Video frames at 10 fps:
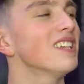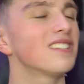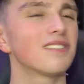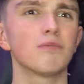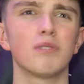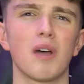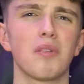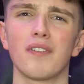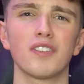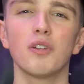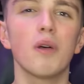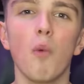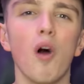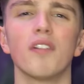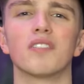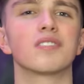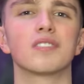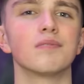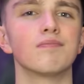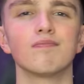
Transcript: least we only have to do it once.